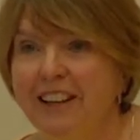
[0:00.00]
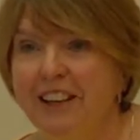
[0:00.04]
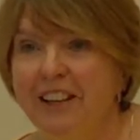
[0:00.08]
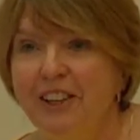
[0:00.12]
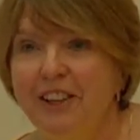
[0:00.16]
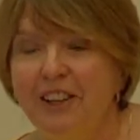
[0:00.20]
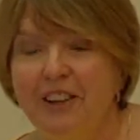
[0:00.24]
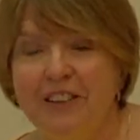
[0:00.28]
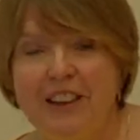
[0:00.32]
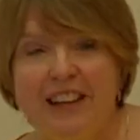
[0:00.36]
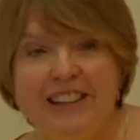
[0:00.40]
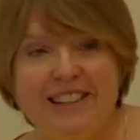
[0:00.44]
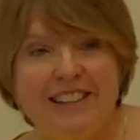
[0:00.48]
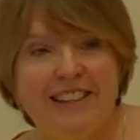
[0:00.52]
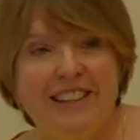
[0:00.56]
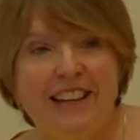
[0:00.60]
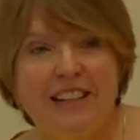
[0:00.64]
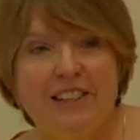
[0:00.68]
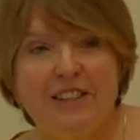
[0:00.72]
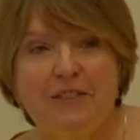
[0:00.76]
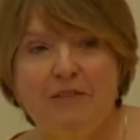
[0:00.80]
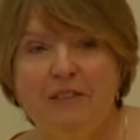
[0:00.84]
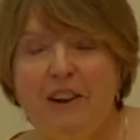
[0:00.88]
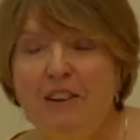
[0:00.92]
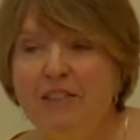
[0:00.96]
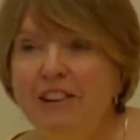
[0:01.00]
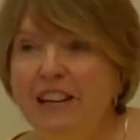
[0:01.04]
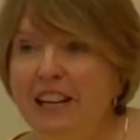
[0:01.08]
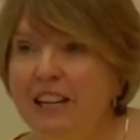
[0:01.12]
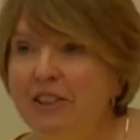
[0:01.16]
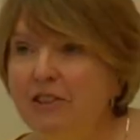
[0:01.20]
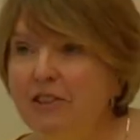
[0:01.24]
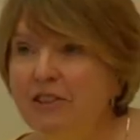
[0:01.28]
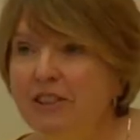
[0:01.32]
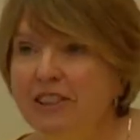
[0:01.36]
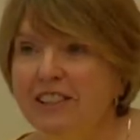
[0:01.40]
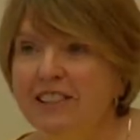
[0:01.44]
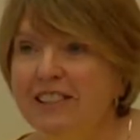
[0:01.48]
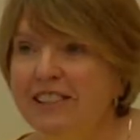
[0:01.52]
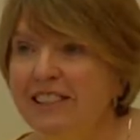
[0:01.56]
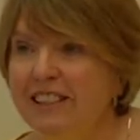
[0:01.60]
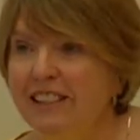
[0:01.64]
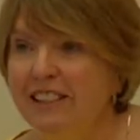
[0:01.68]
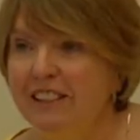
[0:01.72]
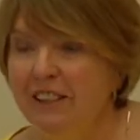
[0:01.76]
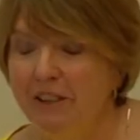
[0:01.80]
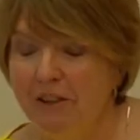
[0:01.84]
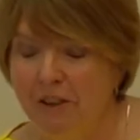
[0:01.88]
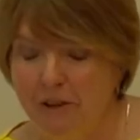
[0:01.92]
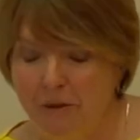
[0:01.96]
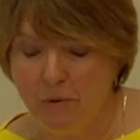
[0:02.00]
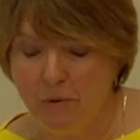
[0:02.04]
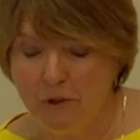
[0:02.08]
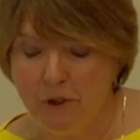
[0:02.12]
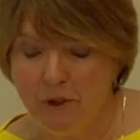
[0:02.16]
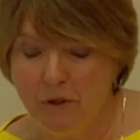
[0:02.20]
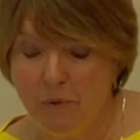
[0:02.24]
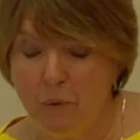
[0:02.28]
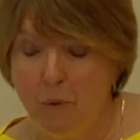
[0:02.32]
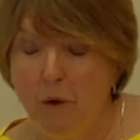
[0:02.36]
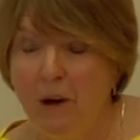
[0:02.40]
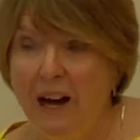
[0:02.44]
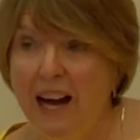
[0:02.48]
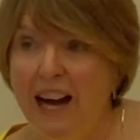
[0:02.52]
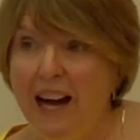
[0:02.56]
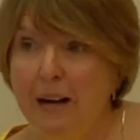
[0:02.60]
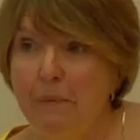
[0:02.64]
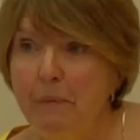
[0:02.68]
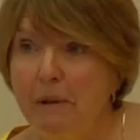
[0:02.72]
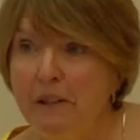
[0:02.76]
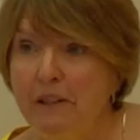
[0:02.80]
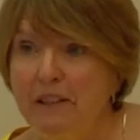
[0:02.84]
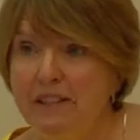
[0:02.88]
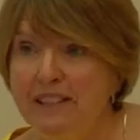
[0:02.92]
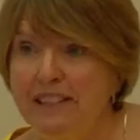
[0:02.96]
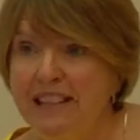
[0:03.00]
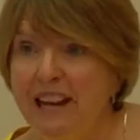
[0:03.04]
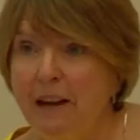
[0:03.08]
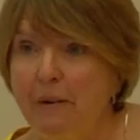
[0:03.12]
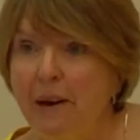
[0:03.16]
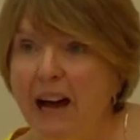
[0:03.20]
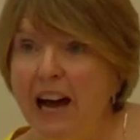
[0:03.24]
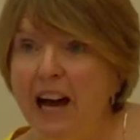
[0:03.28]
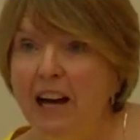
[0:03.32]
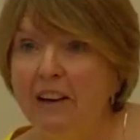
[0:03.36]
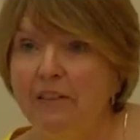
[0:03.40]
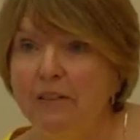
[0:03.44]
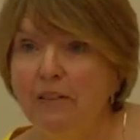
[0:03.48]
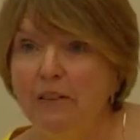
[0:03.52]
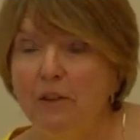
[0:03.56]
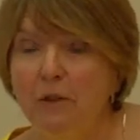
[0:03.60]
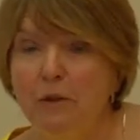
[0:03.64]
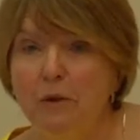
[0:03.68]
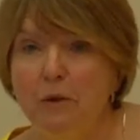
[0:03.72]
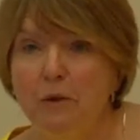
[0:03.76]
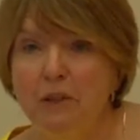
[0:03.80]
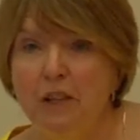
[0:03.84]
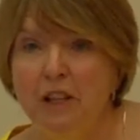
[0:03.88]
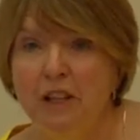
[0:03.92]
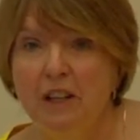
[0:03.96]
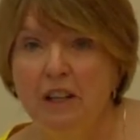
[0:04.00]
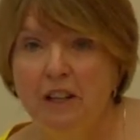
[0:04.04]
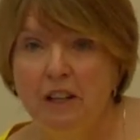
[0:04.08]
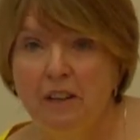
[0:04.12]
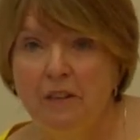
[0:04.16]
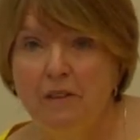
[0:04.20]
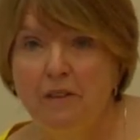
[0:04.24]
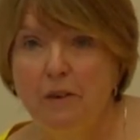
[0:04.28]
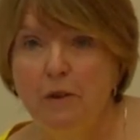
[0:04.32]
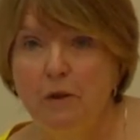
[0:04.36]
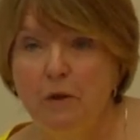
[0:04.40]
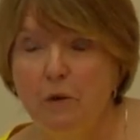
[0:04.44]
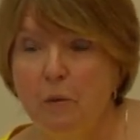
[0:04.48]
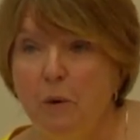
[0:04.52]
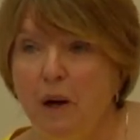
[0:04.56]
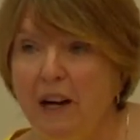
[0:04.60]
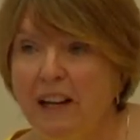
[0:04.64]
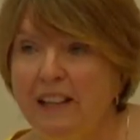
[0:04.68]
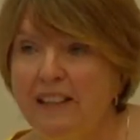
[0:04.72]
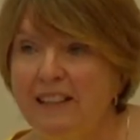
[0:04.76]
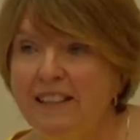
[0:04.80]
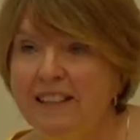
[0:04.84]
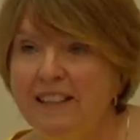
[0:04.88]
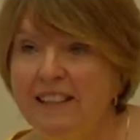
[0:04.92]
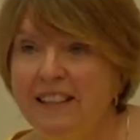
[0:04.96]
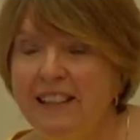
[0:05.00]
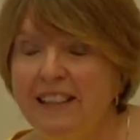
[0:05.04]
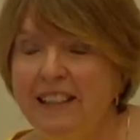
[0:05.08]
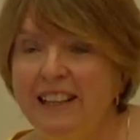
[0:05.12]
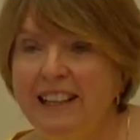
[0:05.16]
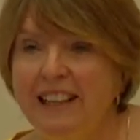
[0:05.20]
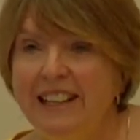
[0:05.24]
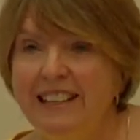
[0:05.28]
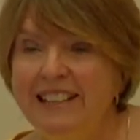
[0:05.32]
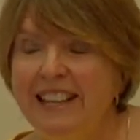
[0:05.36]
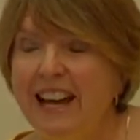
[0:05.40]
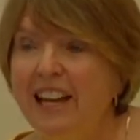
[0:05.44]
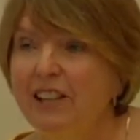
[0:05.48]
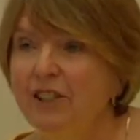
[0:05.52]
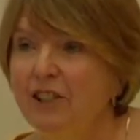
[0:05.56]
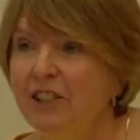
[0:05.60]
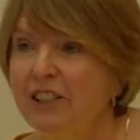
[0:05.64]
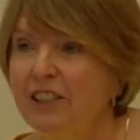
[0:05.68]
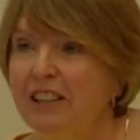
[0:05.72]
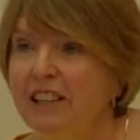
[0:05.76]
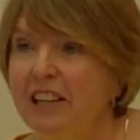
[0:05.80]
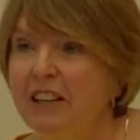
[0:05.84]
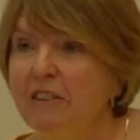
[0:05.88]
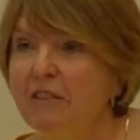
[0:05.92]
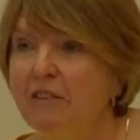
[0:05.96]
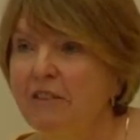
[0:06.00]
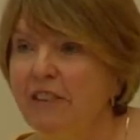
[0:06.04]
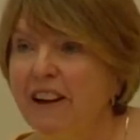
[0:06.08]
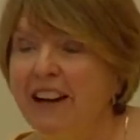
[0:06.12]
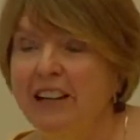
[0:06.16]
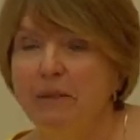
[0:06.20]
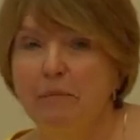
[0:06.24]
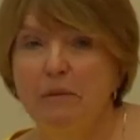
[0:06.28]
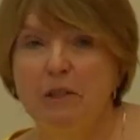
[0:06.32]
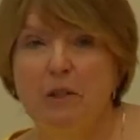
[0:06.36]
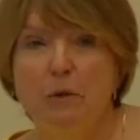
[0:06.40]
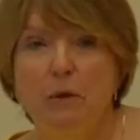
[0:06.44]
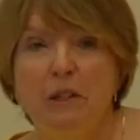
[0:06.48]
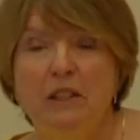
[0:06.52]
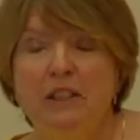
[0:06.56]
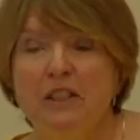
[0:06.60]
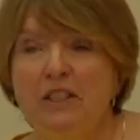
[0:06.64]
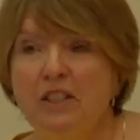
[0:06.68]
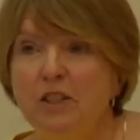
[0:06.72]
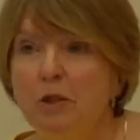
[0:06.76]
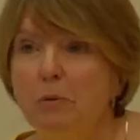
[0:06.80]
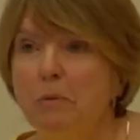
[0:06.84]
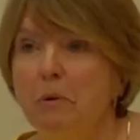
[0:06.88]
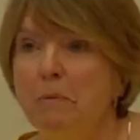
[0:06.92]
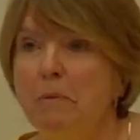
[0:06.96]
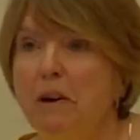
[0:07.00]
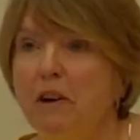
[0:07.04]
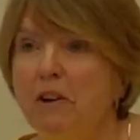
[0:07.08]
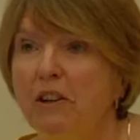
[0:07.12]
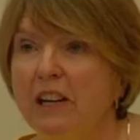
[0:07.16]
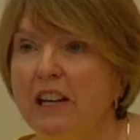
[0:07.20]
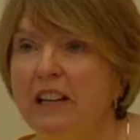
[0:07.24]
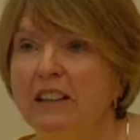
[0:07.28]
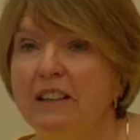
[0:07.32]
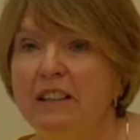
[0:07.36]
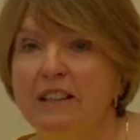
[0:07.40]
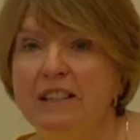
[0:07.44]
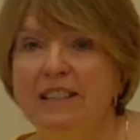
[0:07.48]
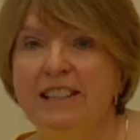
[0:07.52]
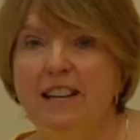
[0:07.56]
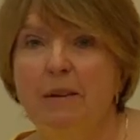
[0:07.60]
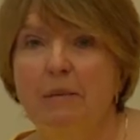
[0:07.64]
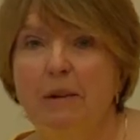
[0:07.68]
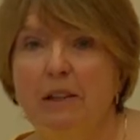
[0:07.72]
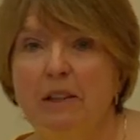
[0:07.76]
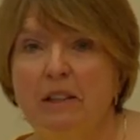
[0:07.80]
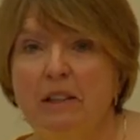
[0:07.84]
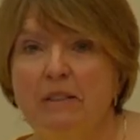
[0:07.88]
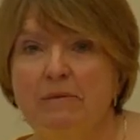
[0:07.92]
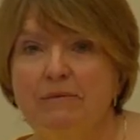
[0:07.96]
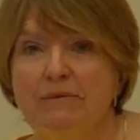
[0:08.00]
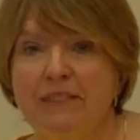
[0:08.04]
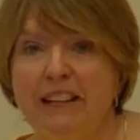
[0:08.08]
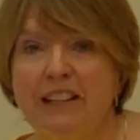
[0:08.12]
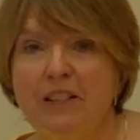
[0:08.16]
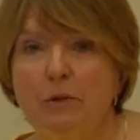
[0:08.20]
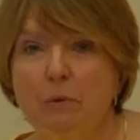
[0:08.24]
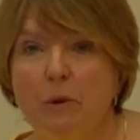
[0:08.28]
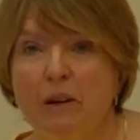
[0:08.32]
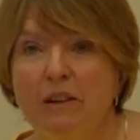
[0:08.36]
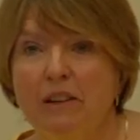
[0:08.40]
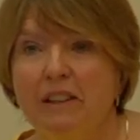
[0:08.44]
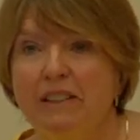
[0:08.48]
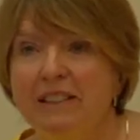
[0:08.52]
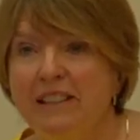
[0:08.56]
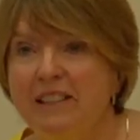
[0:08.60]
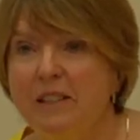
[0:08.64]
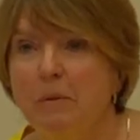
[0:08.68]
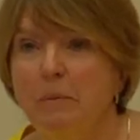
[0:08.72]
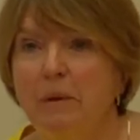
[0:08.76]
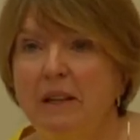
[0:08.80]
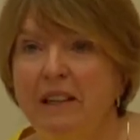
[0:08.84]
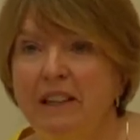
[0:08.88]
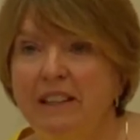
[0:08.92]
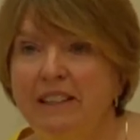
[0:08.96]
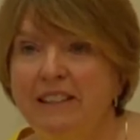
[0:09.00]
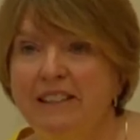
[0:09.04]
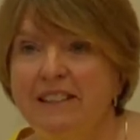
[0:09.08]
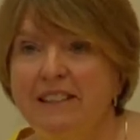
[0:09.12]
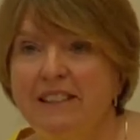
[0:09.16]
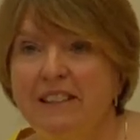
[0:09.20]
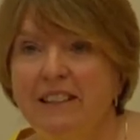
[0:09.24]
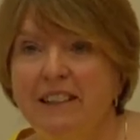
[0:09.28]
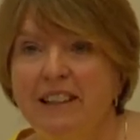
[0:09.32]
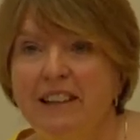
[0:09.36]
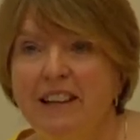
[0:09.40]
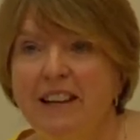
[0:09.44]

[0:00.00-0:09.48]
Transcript: You know, that's very interesting, you sort of what happens. Now, our food waste is actually, in fact, between the supermarket and the stomach. That's where it disappears.